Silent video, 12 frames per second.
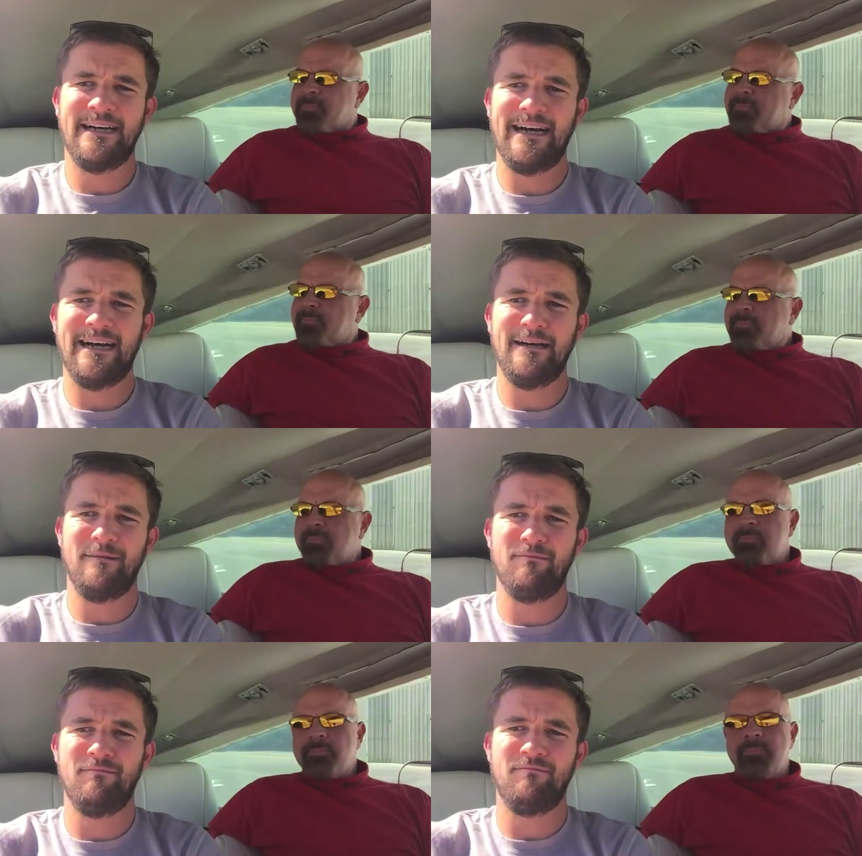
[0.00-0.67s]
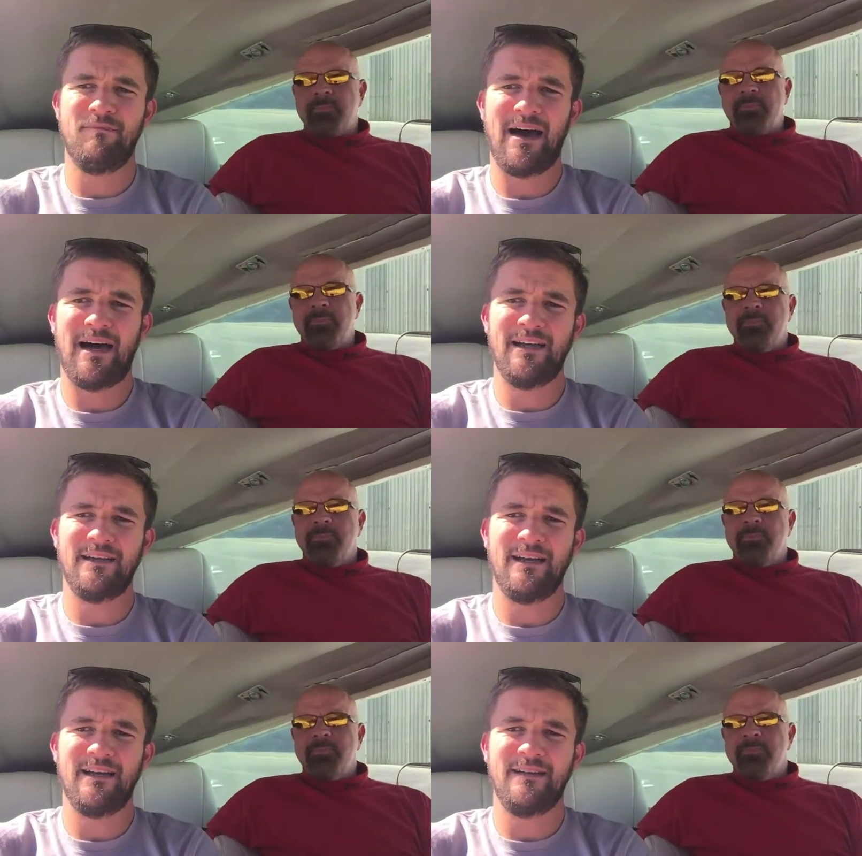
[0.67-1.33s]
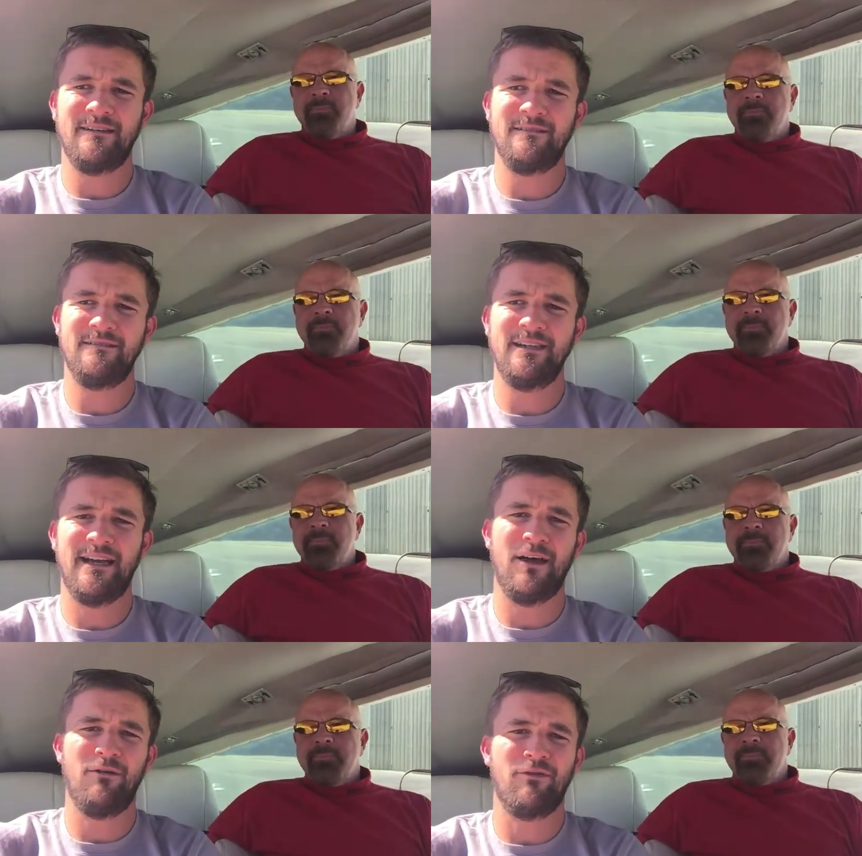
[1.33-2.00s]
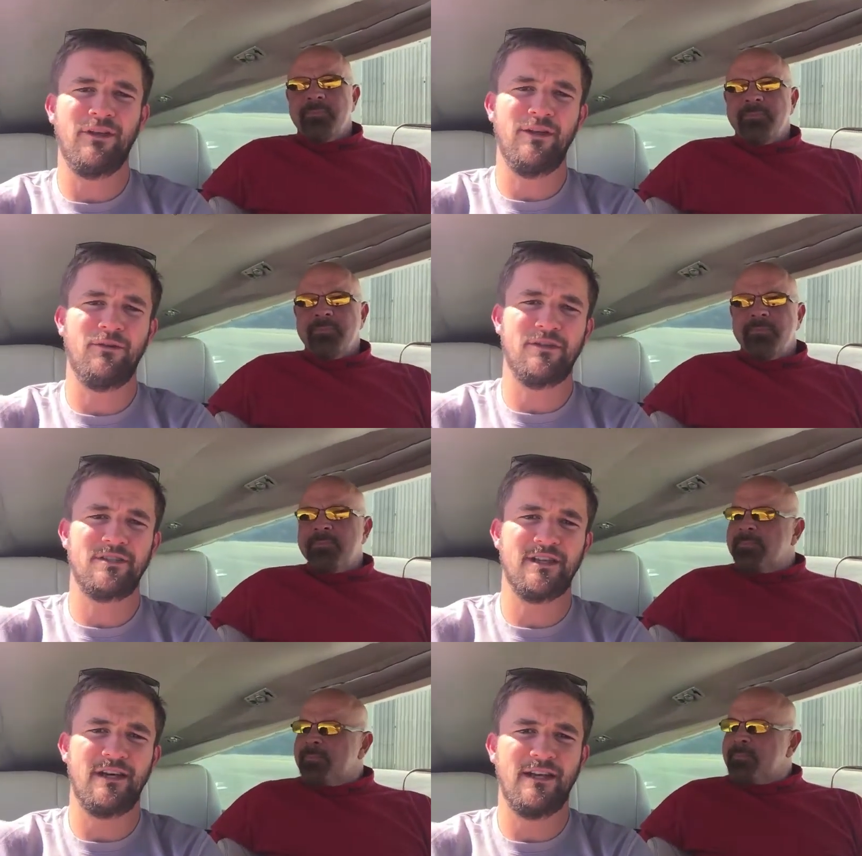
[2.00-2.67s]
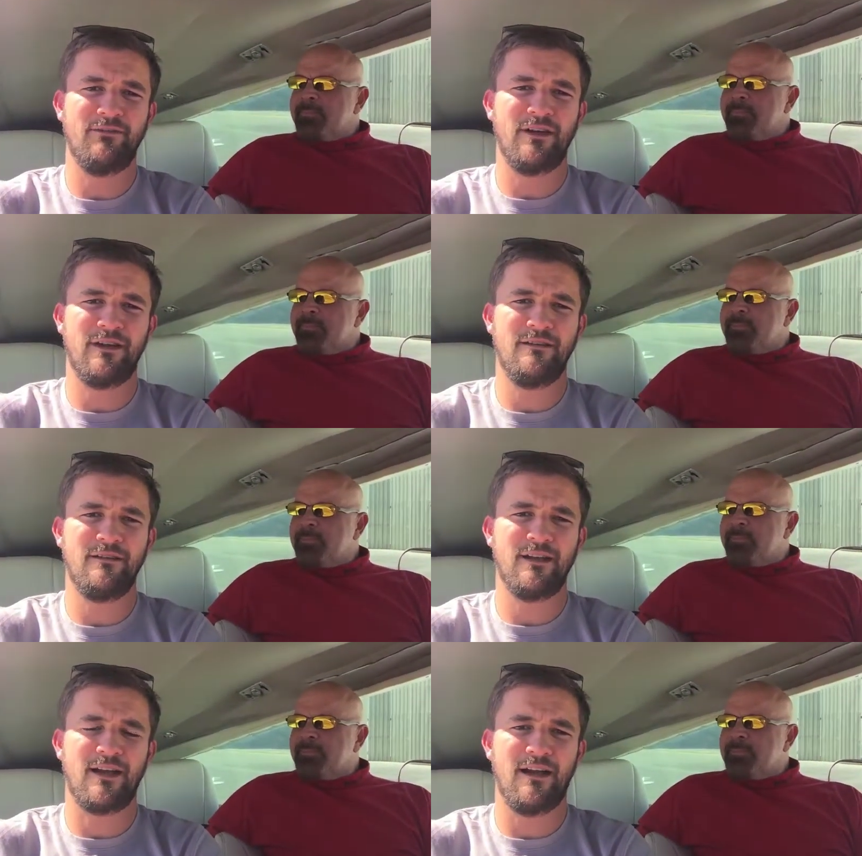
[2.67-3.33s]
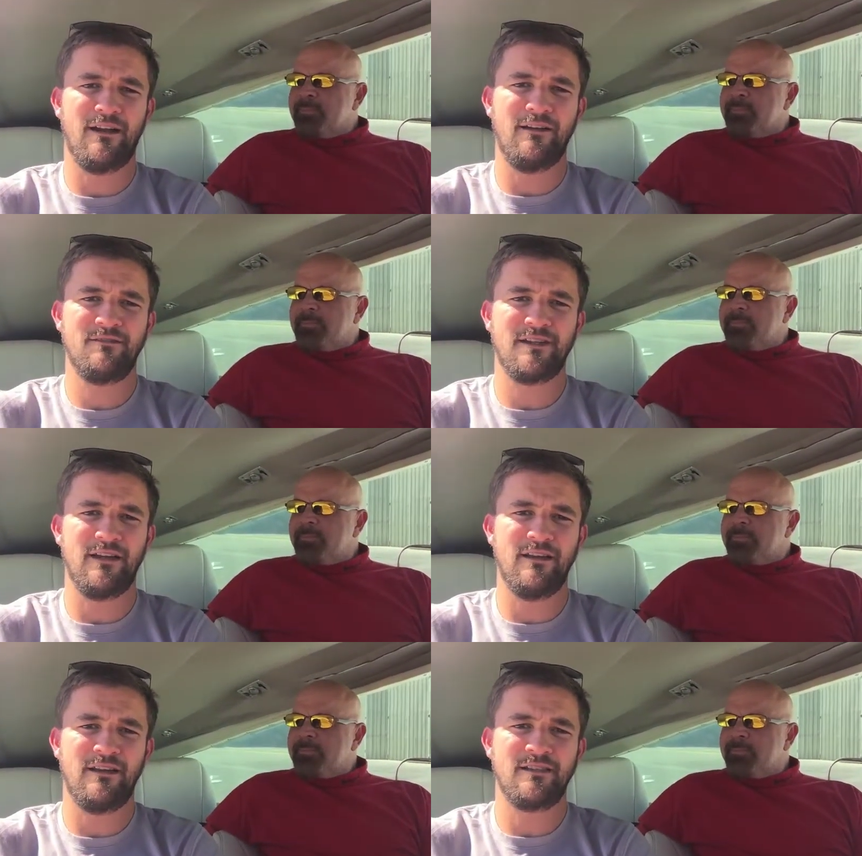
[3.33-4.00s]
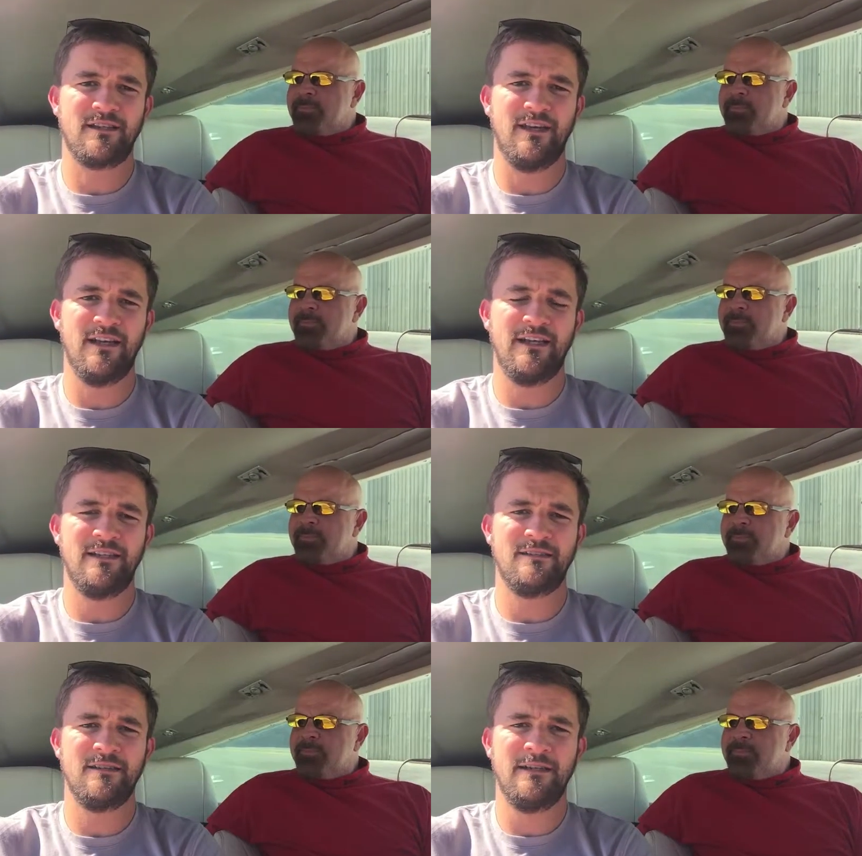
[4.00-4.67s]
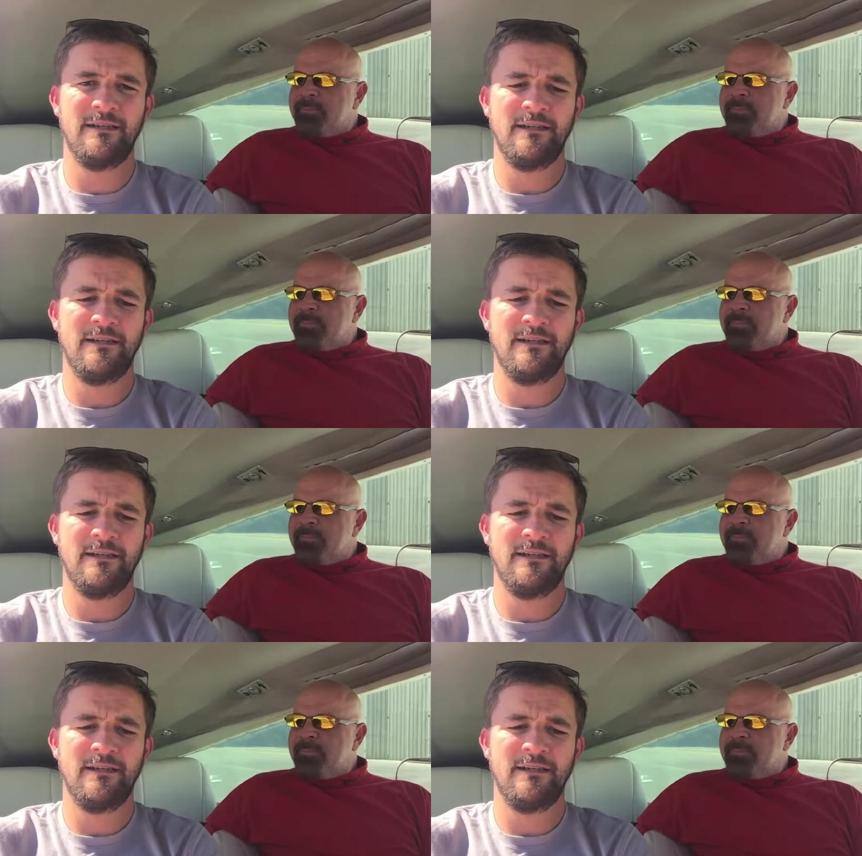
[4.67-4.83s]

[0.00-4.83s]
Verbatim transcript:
Speaker 1: Um, and uh, yeah, hopefully you can start living the kind of lifestyle that this guy leads.